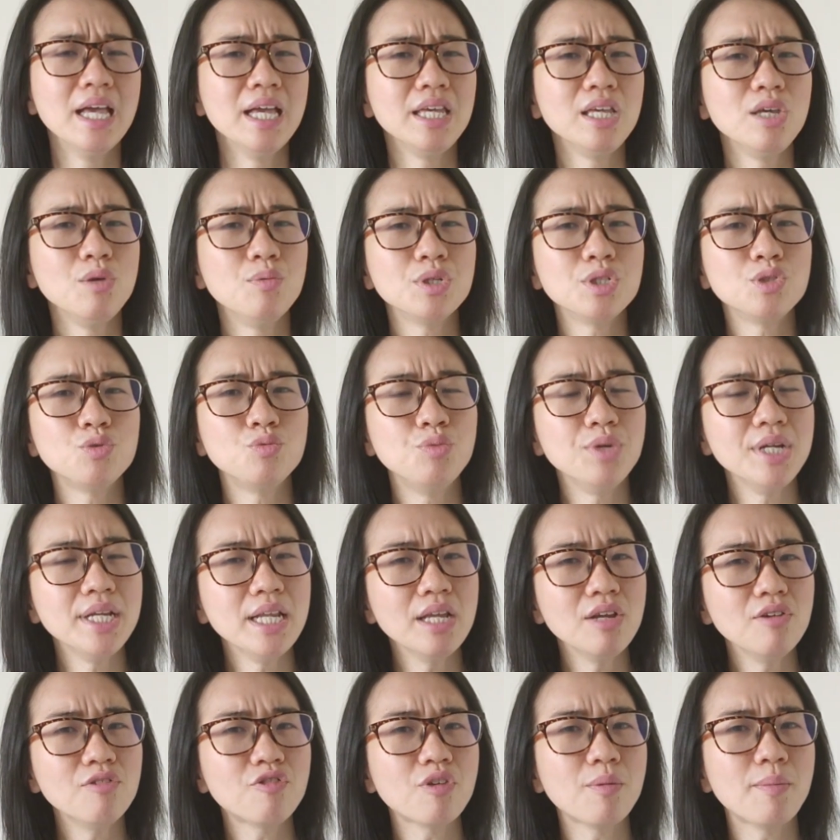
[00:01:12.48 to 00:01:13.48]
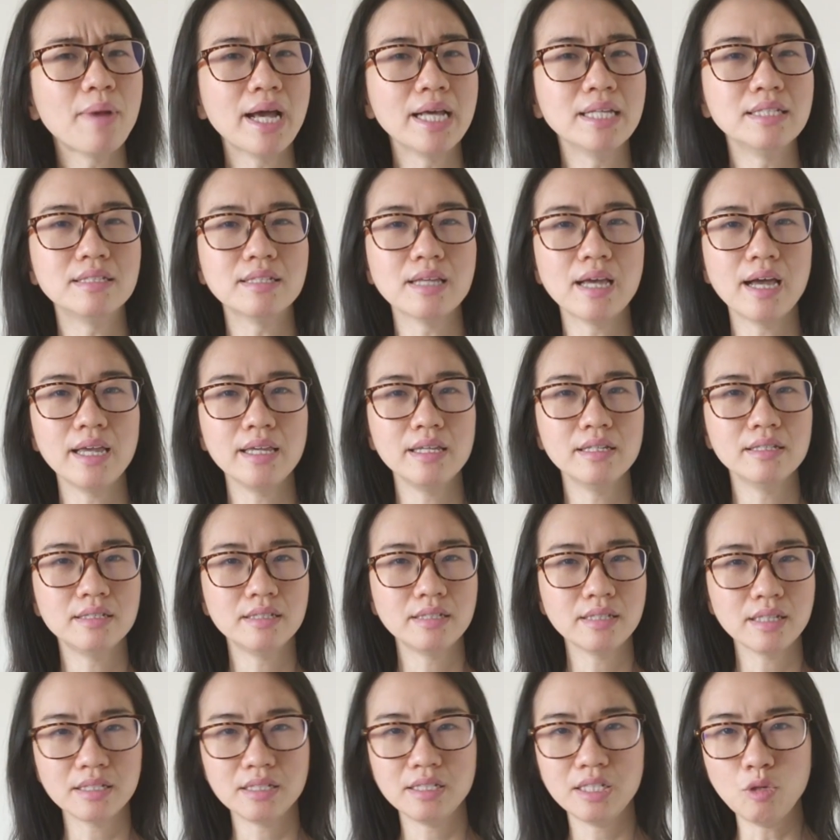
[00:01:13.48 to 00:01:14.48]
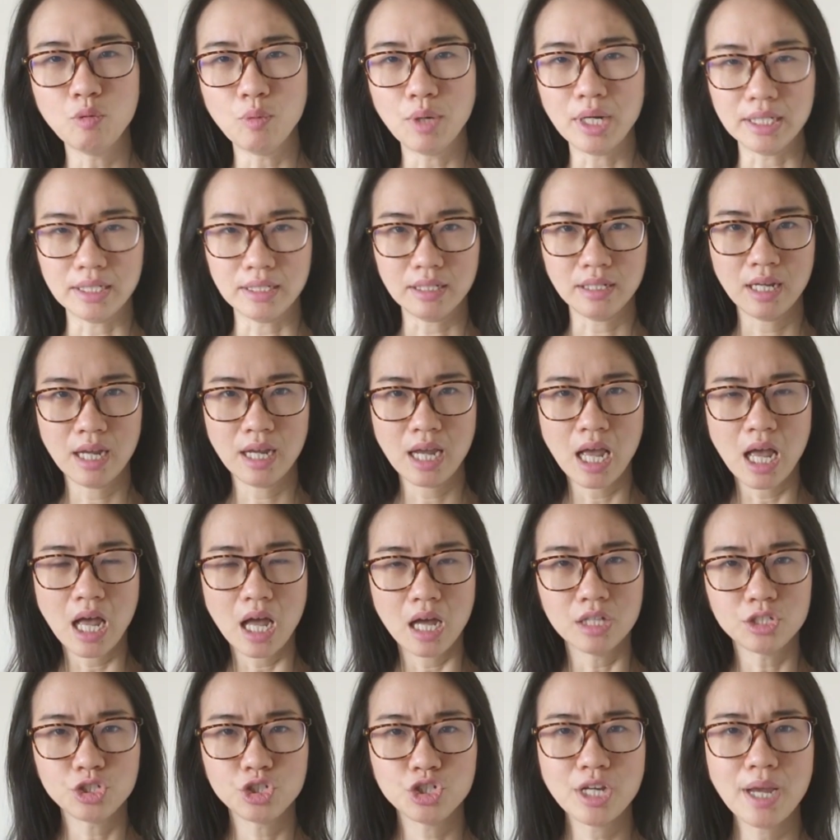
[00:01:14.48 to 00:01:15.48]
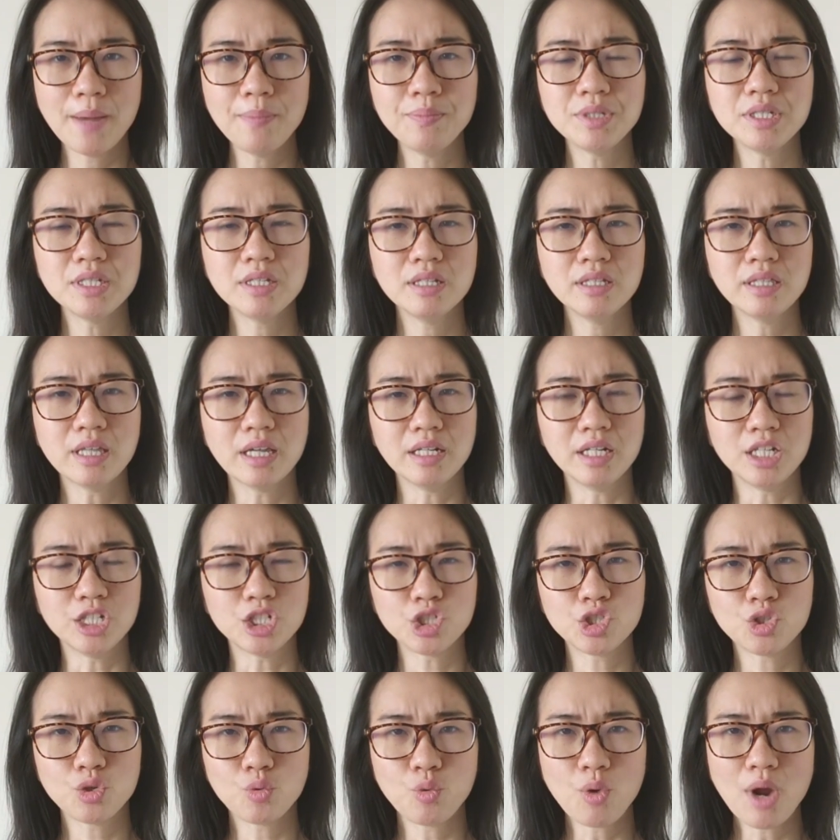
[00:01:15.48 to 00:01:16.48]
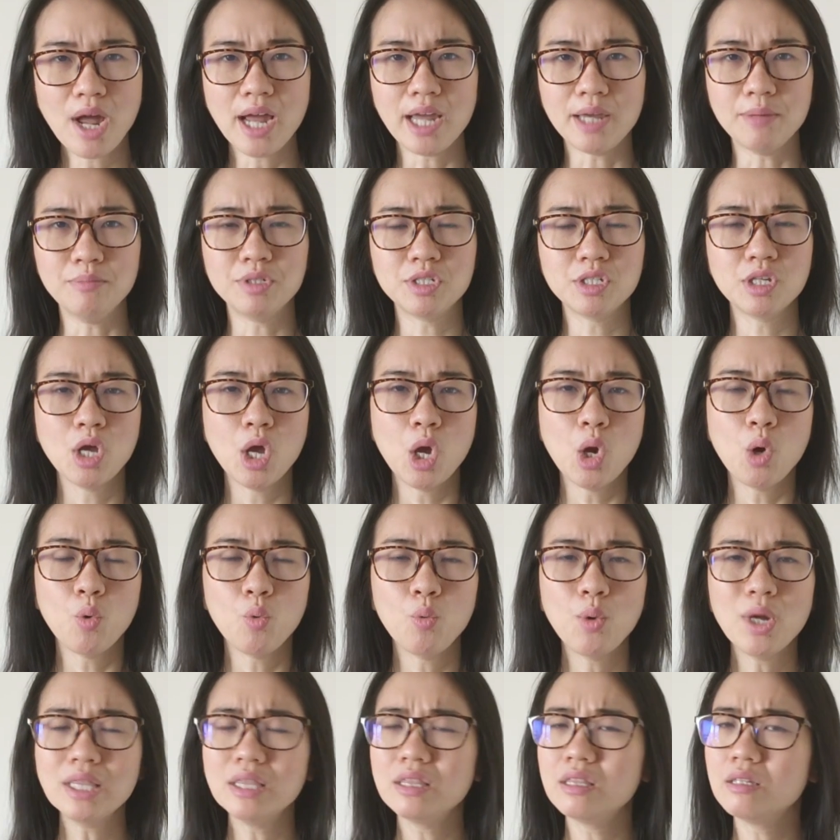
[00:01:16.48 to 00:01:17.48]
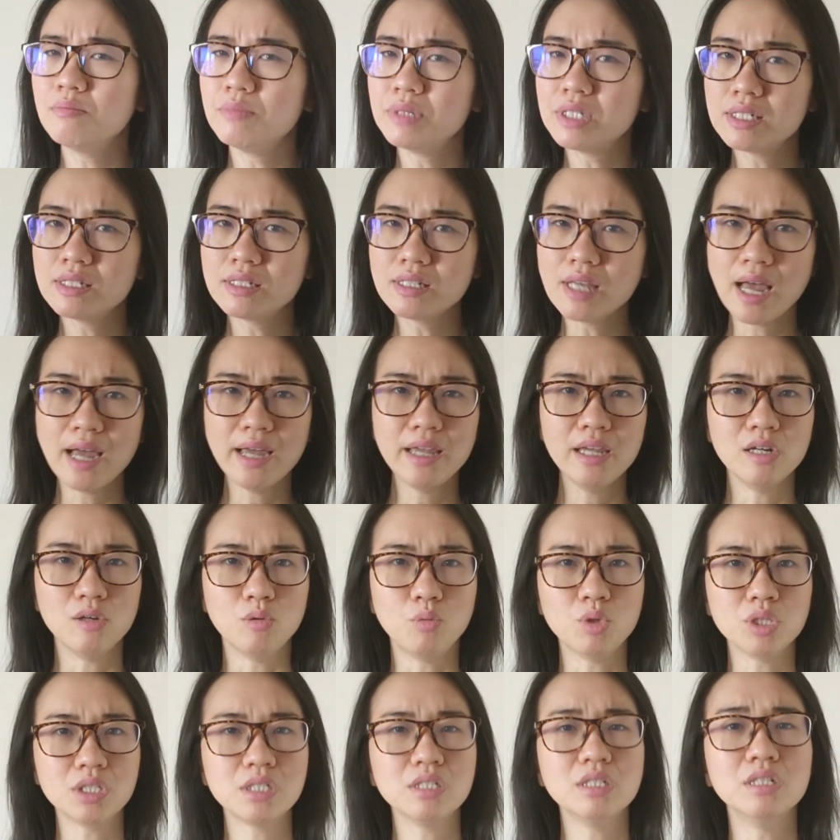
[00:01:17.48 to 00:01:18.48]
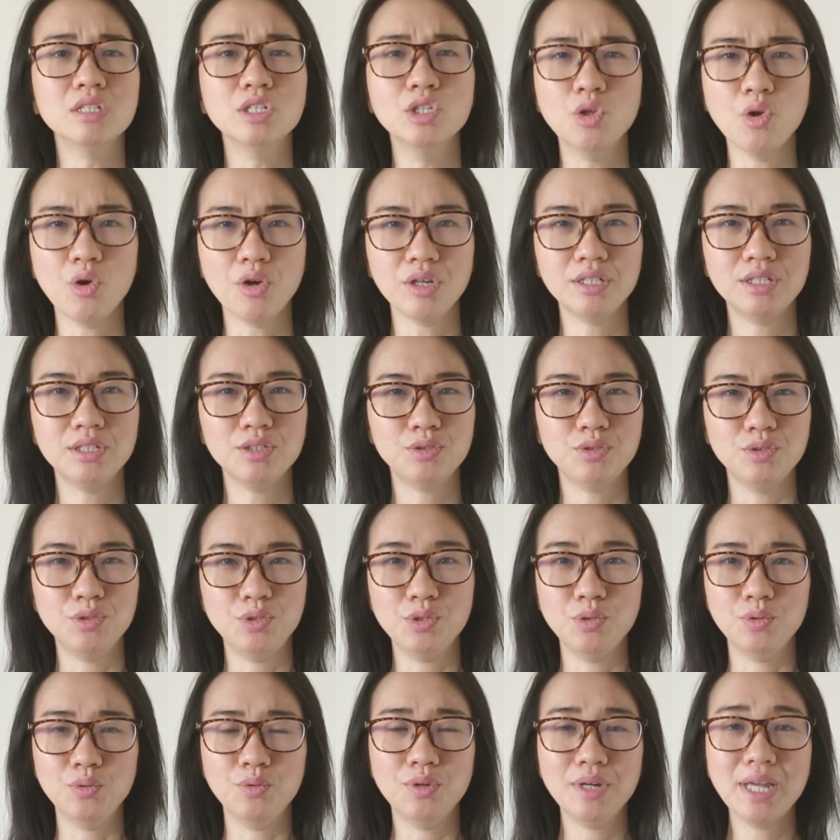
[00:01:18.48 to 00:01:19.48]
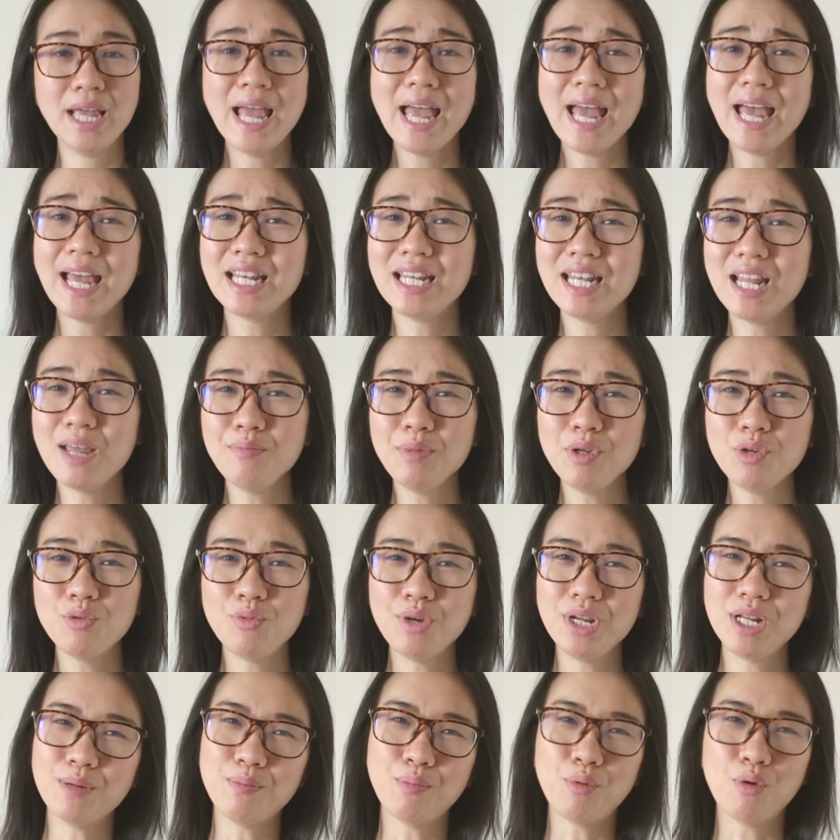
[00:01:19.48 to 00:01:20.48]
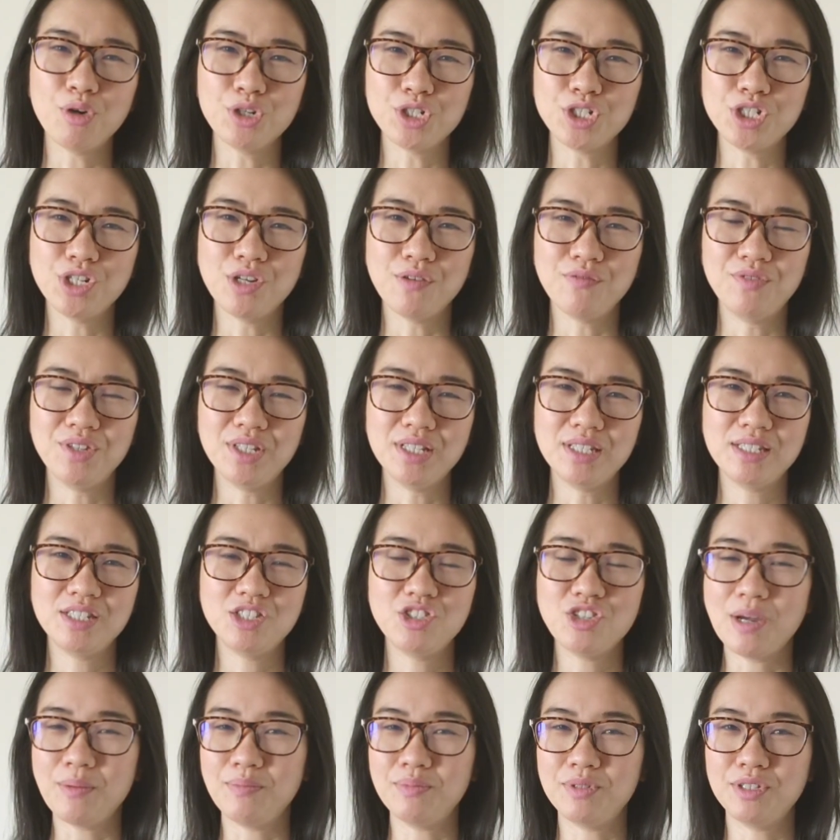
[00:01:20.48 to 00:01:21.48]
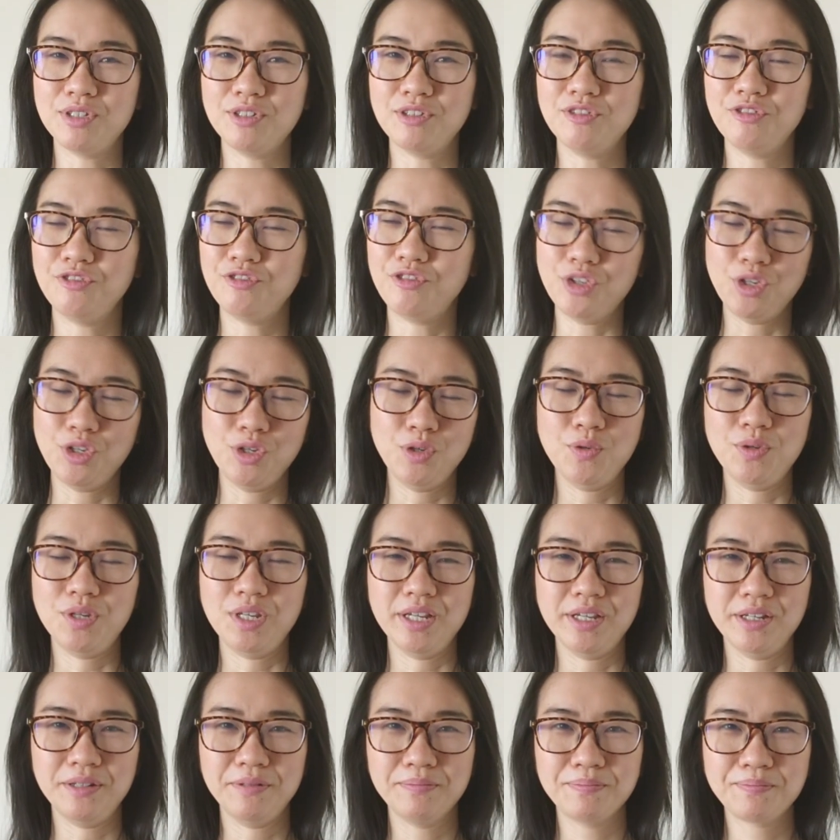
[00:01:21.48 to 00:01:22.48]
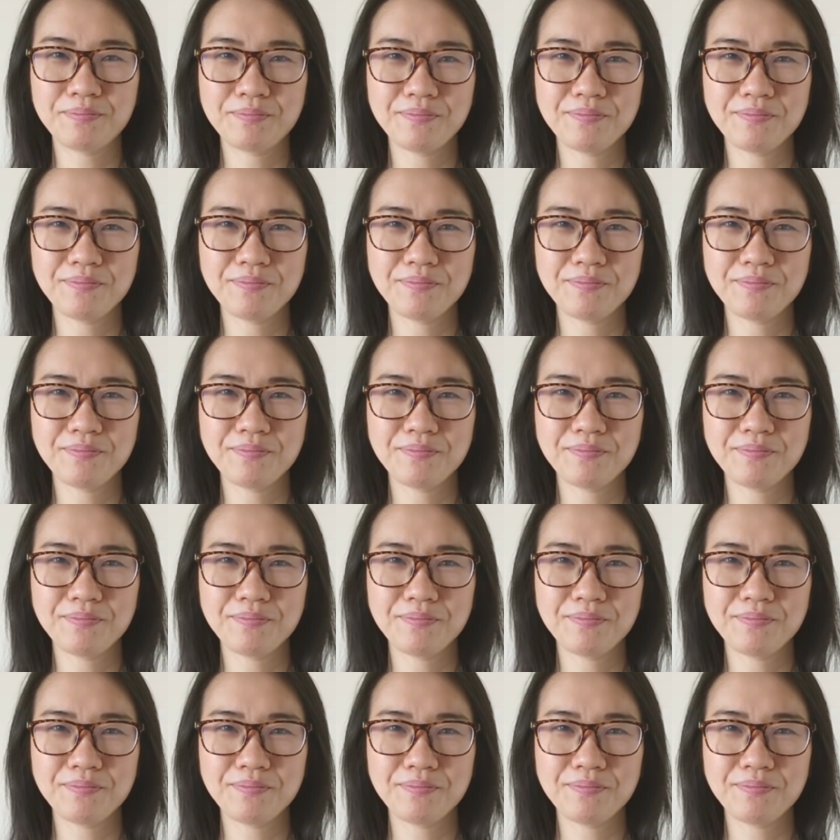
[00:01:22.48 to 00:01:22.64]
He was reading from Isaiah 61, a chapter that describes what the Messiah was anointed to do. And let me read a portion of this chapter for you here.